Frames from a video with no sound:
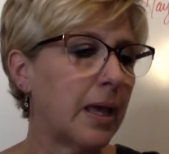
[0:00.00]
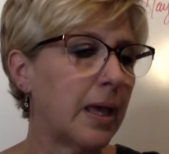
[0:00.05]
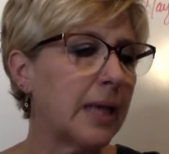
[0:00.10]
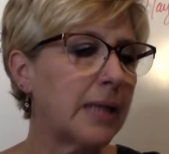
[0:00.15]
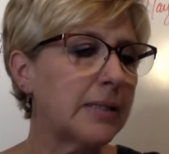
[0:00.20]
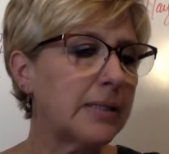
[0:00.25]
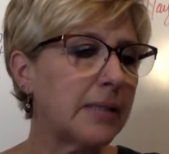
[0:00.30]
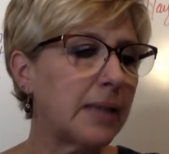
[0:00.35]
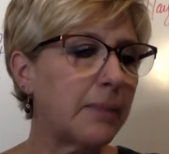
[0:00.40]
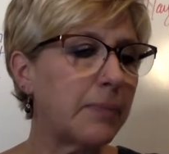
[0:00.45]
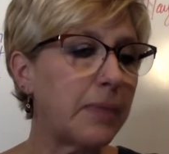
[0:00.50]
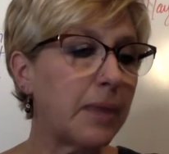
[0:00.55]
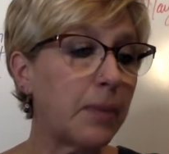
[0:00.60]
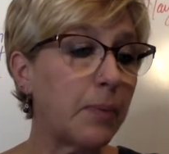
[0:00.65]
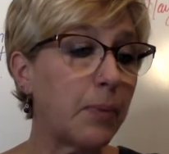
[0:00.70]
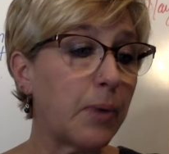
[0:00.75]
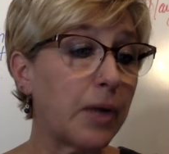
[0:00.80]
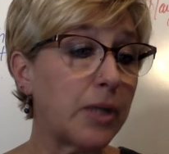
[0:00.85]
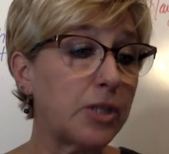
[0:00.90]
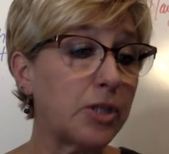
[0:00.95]
Something
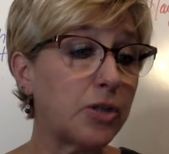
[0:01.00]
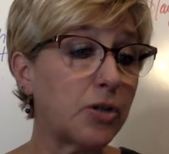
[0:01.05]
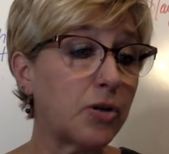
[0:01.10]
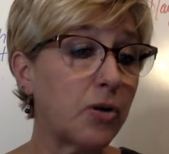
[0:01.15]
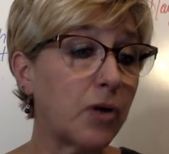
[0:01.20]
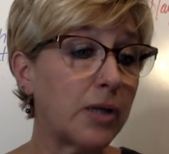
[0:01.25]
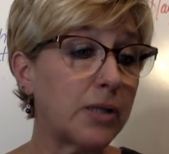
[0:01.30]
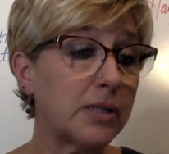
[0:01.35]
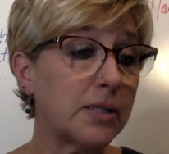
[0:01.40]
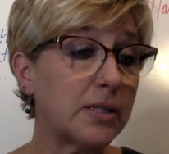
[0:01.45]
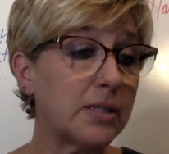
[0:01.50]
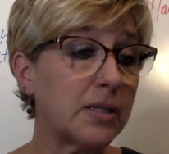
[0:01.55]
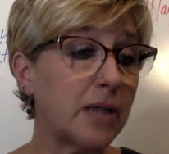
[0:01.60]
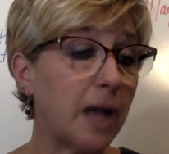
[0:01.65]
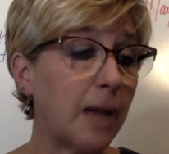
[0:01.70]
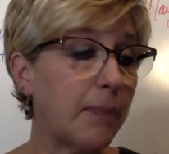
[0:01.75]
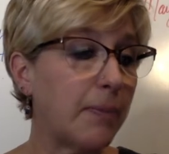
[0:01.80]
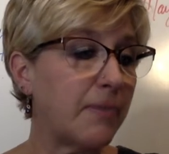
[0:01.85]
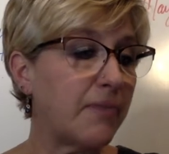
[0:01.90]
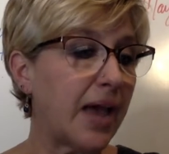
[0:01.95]
brushed across the
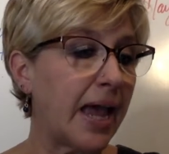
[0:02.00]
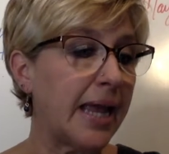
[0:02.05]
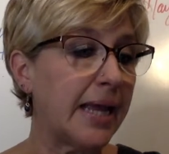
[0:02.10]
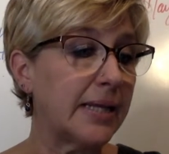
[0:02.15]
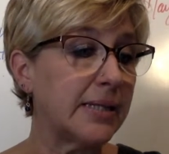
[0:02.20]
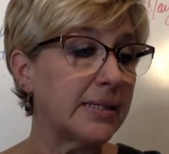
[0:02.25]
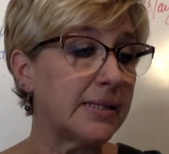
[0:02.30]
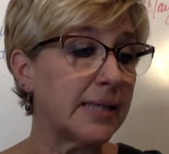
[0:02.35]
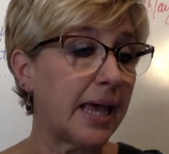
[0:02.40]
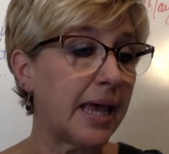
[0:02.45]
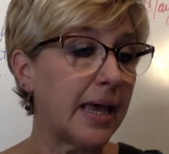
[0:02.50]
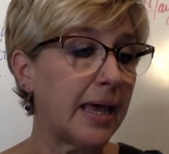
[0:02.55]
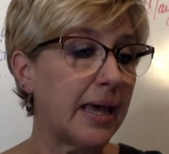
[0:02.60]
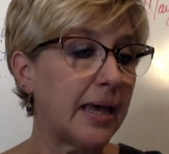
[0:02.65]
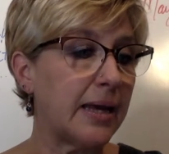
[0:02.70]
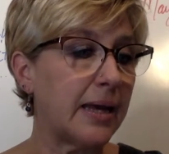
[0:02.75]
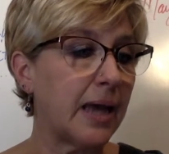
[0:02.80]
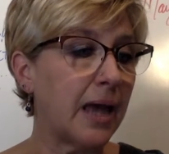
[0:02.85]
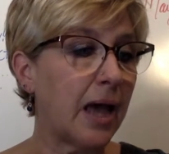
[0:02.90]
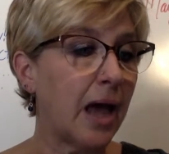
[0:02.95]
top of Anne's
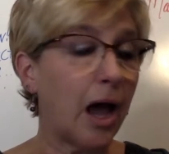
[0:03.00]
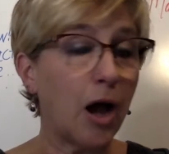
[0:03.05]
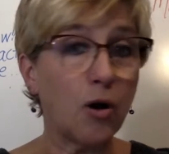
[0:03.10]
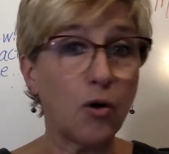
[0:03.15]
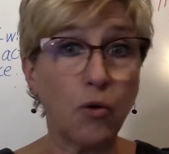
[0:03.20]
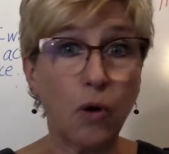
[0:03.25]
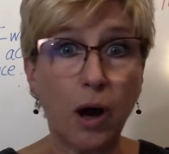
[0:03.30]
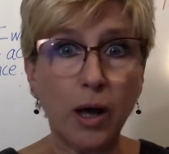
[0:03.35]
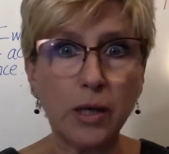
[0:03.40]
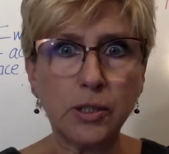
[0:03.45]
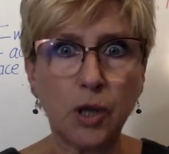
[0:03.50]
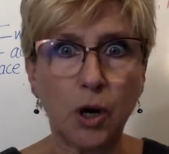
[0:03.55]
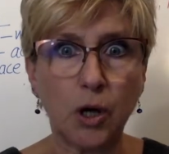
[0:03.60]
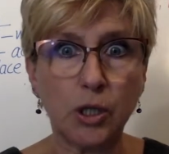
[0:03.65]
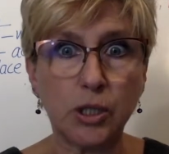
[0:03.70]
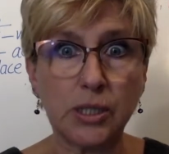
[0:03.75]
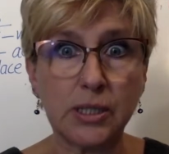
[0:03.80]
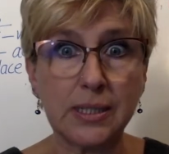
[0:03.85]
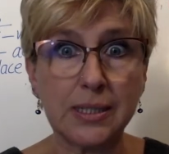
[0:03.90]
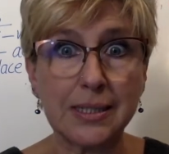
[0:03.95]
head, across her
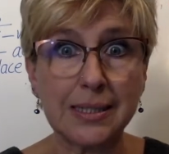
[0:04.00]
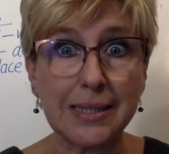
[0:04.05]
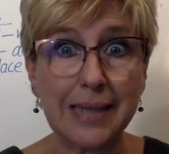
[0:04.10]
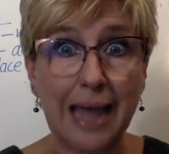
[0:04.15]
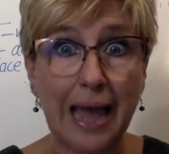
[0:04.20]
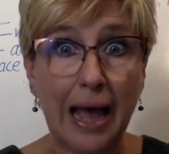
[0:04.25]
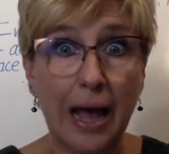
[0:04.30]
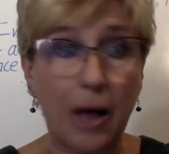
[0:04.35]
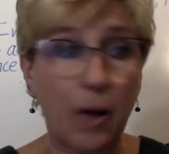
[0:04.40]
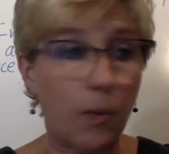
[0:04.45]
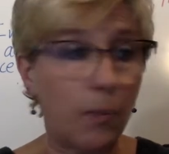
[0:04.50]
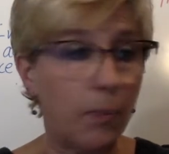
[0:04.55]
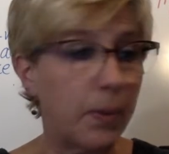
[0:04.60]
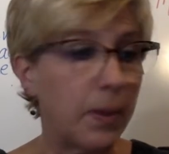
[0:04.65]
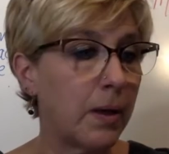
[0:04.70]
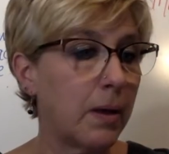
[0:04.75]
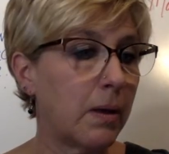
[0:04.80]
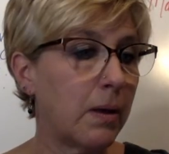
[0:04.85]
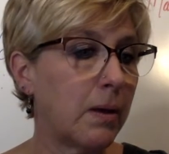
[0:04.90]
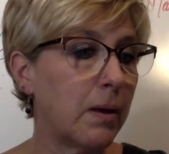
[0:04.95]
scalp,
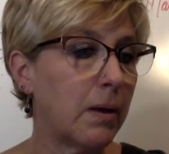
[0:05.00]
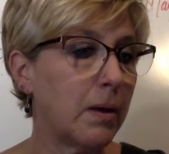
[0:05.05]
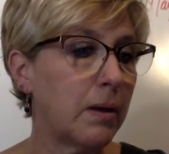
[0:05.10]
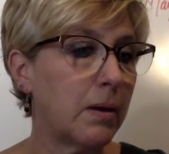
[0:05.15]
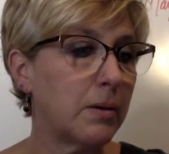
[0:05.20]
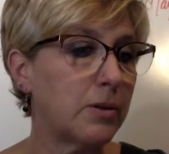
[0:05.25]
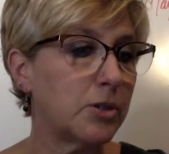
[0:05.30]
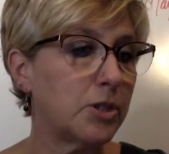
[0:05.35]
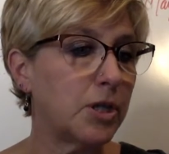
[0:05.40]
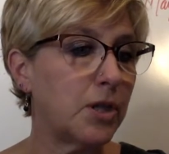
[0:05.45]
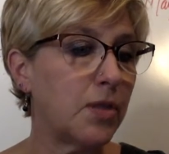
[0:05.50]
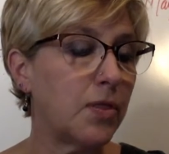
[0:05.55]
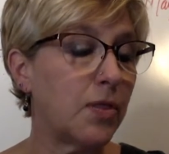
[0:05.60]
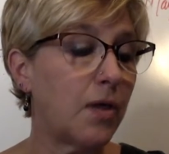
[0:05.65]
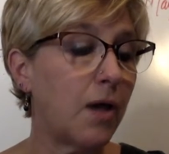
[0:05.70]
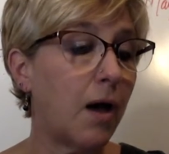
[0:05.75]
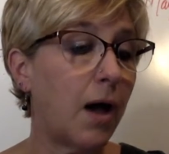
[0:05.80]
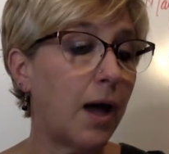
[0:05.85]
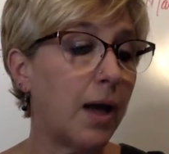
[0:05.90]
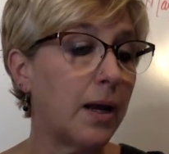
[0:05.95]
she
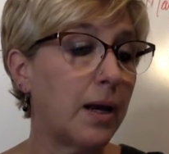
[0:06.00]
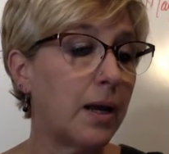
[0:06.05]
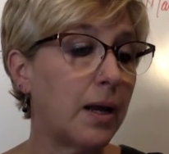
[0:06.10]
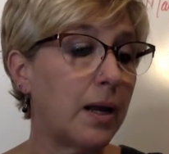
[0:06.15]
thought,